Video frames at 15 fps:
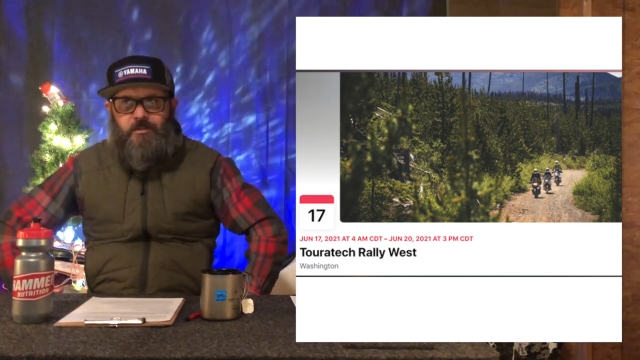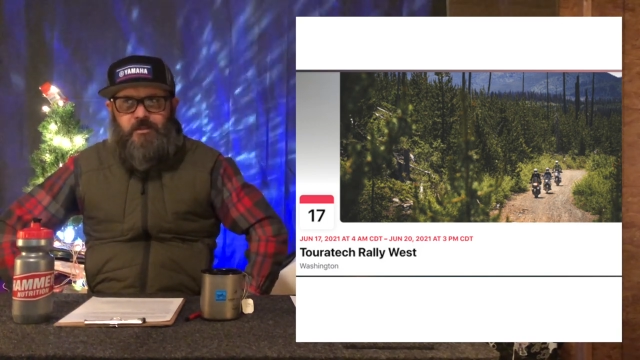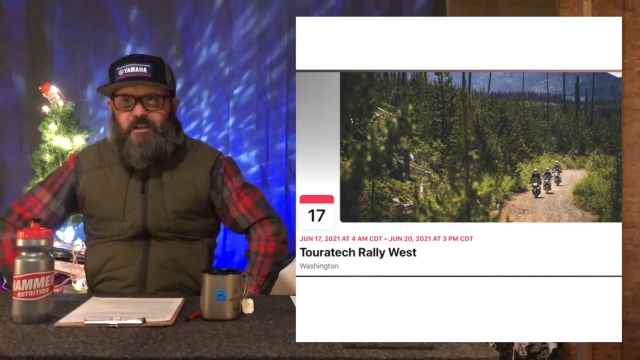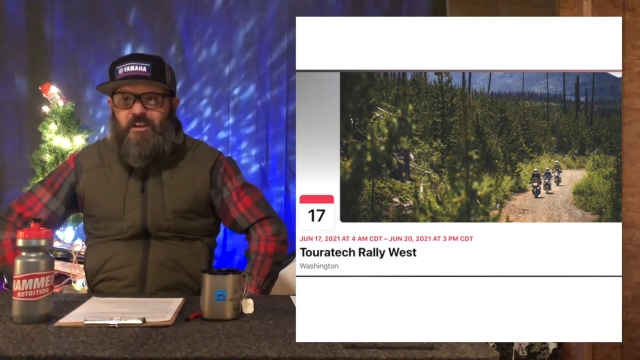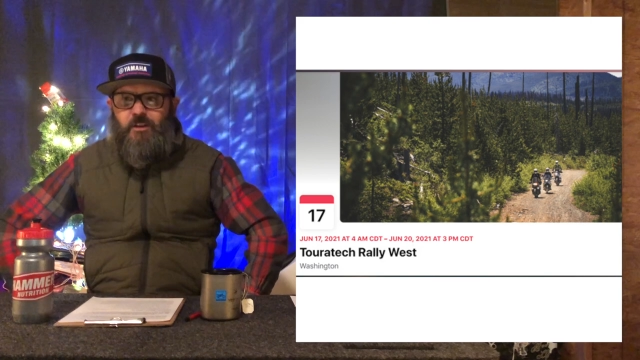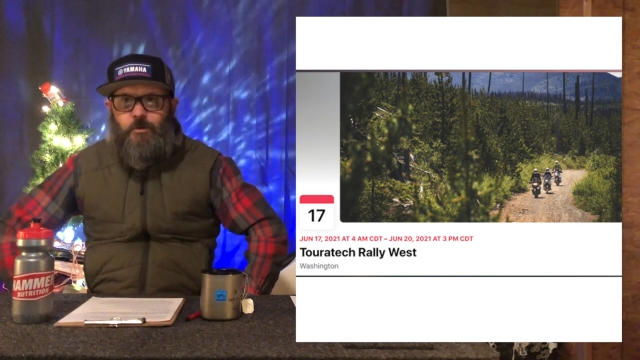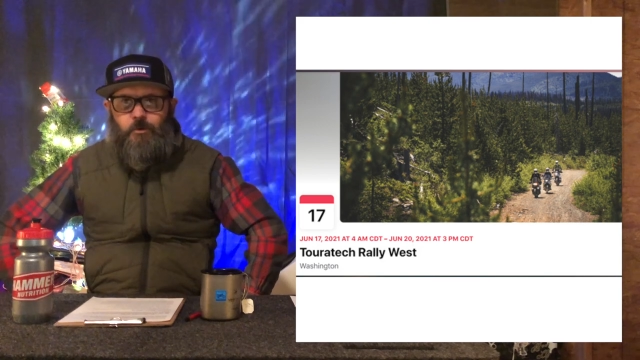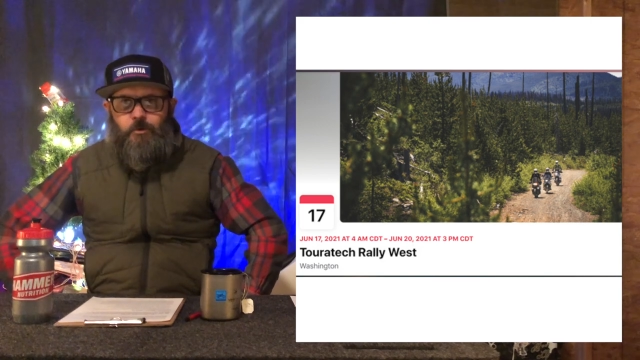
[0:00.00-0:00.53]

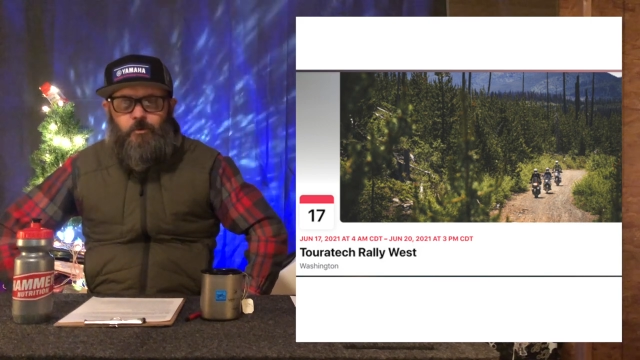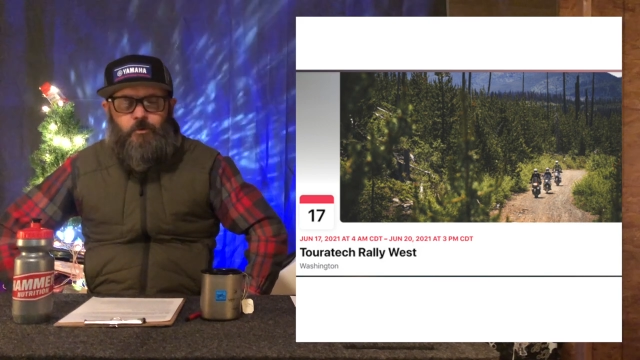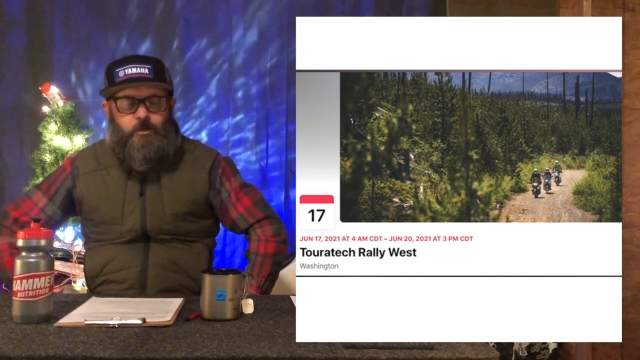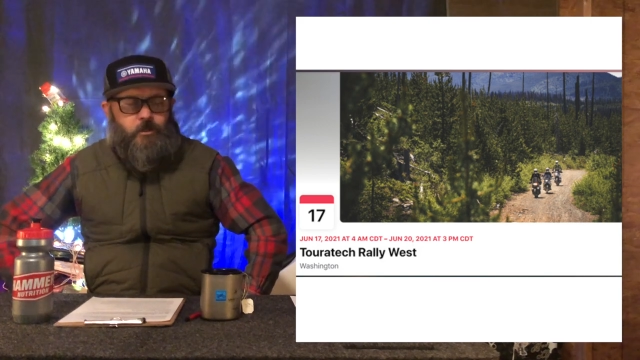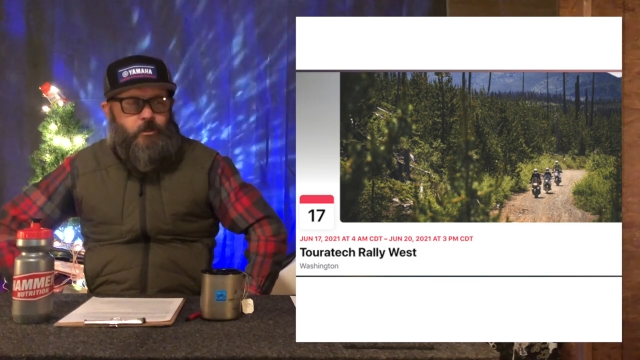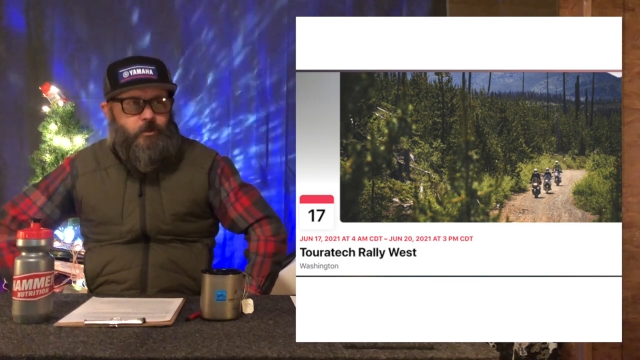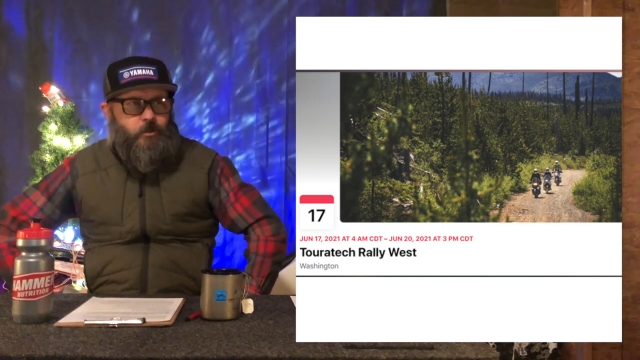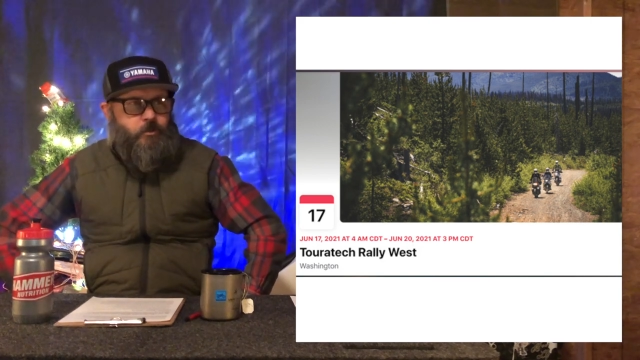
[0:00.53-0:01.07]
Like,
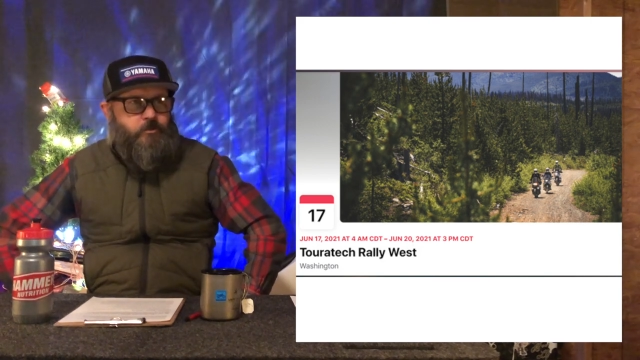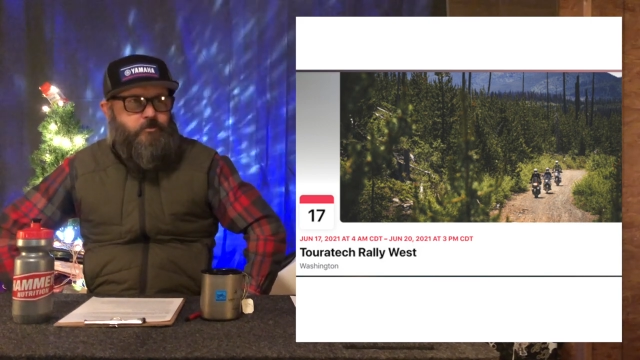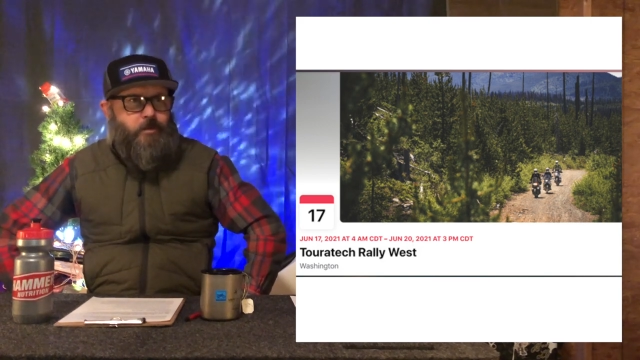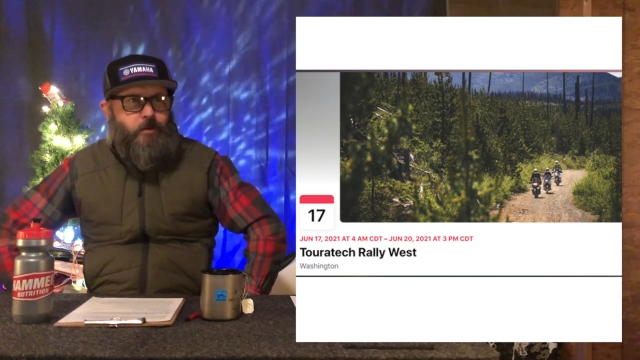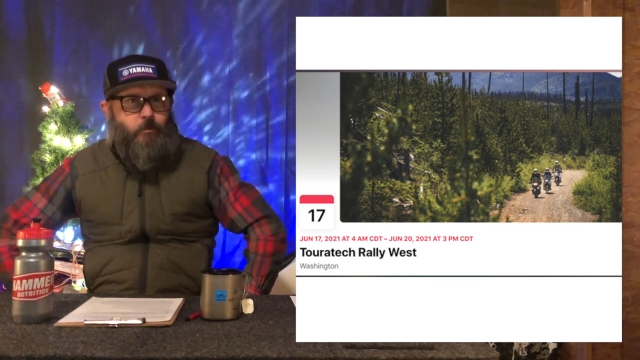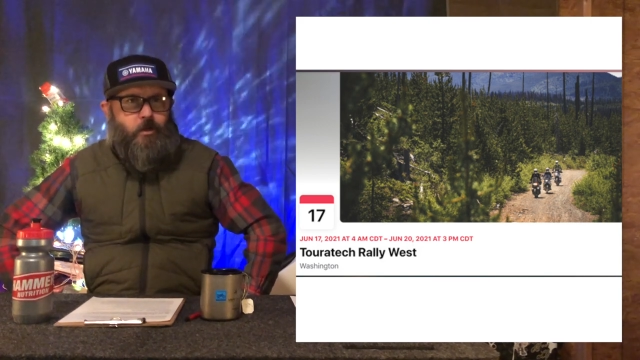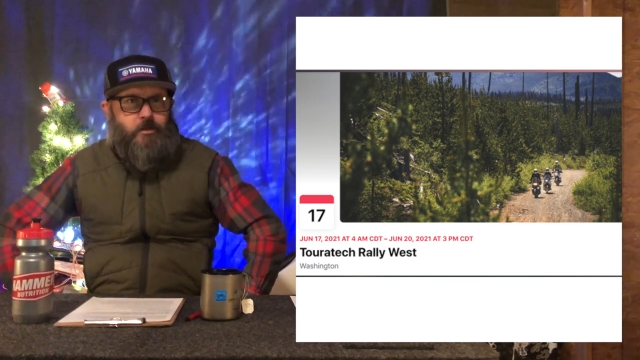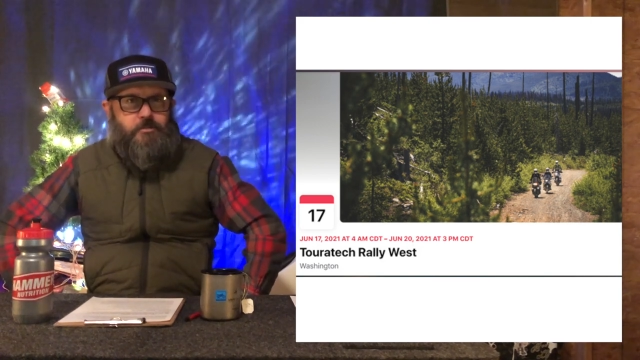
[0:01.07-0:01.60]
who's
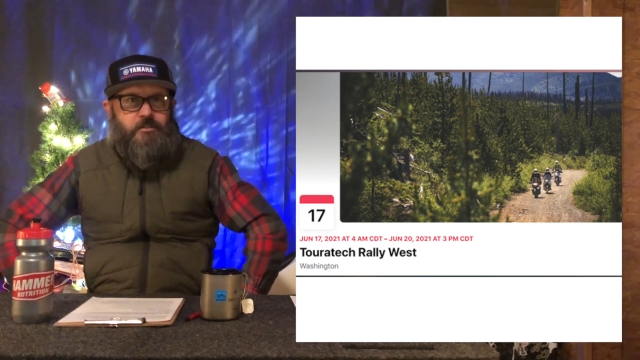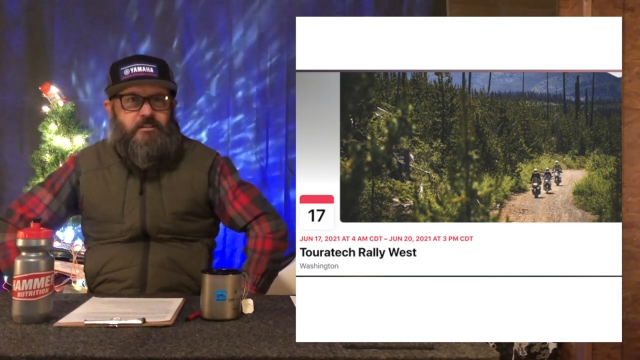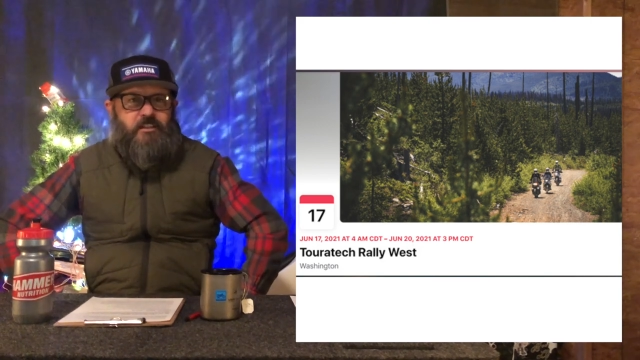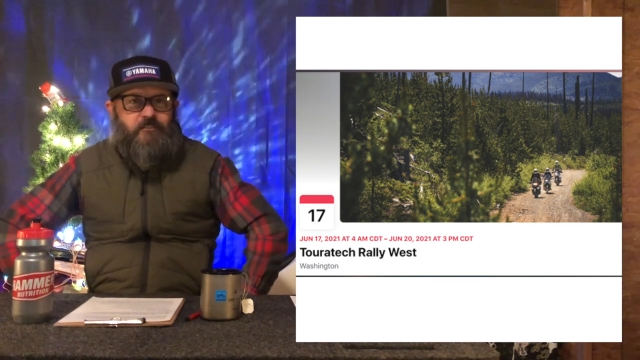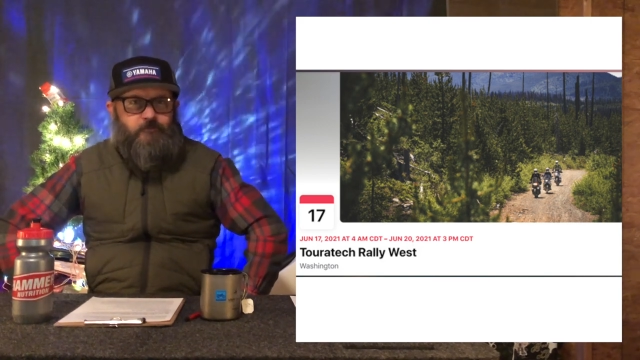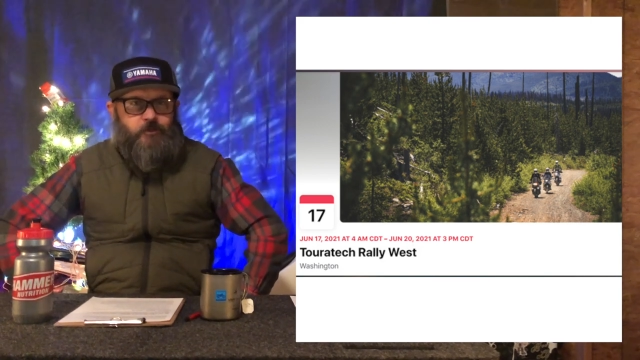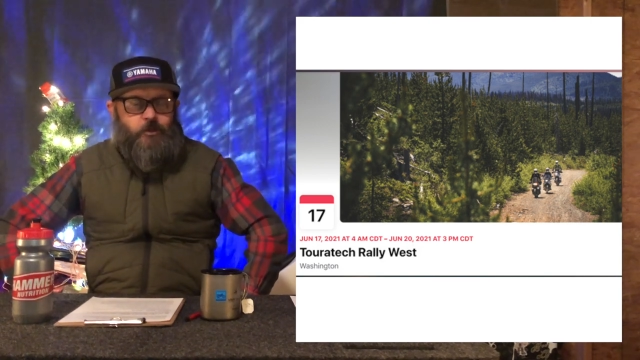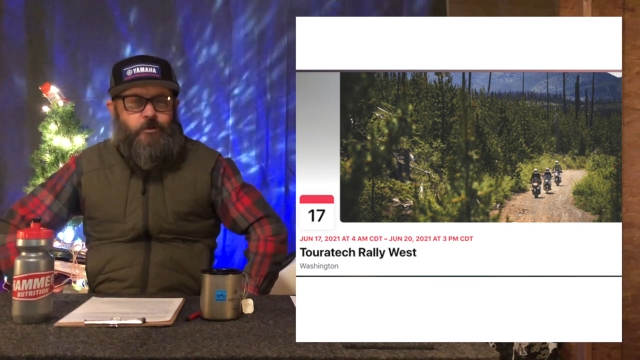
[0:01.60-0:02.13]
my
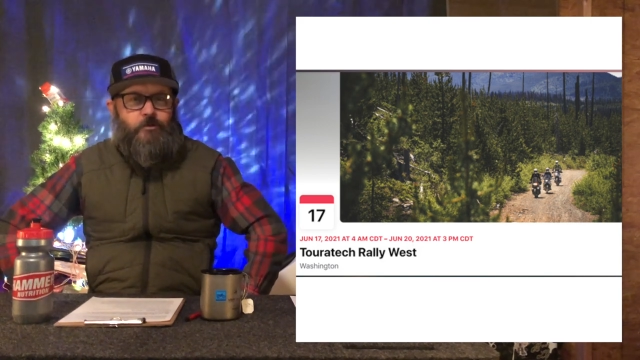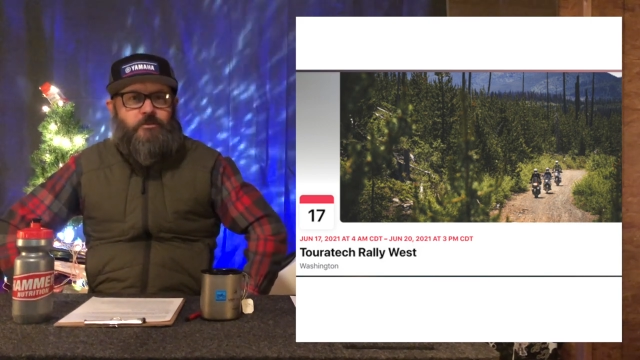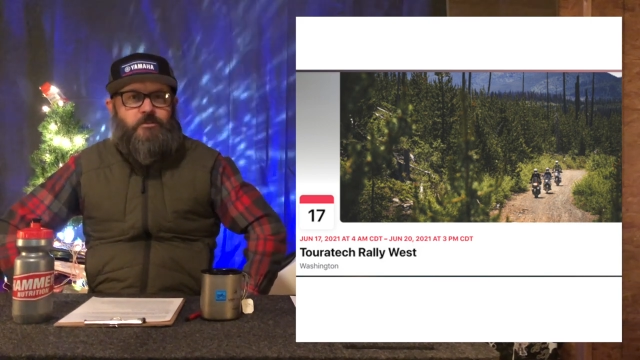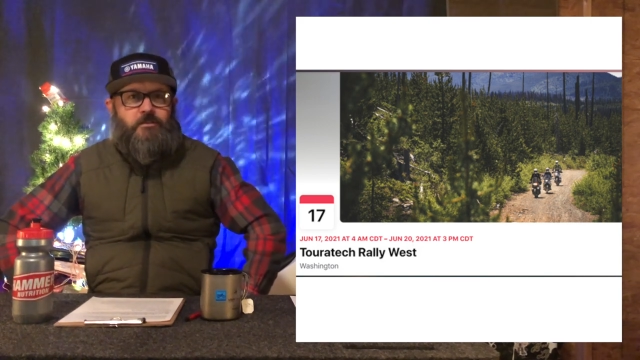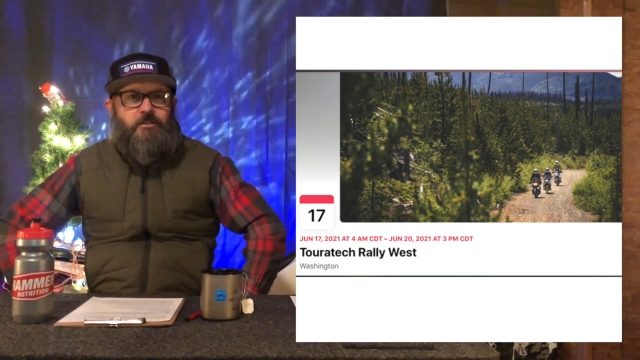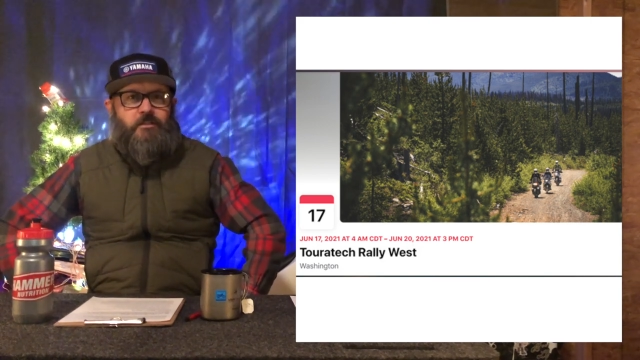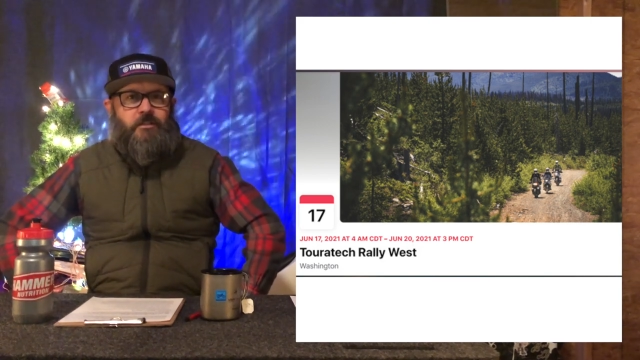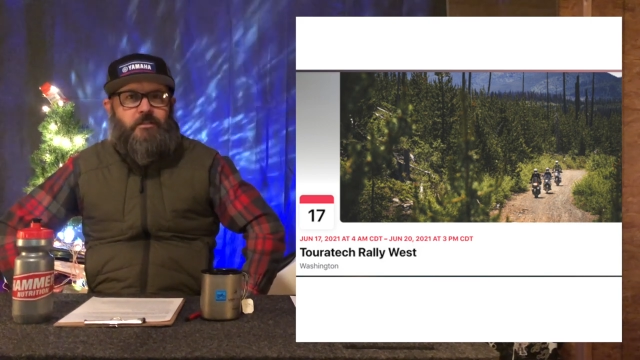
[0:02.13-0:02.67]
Washington folks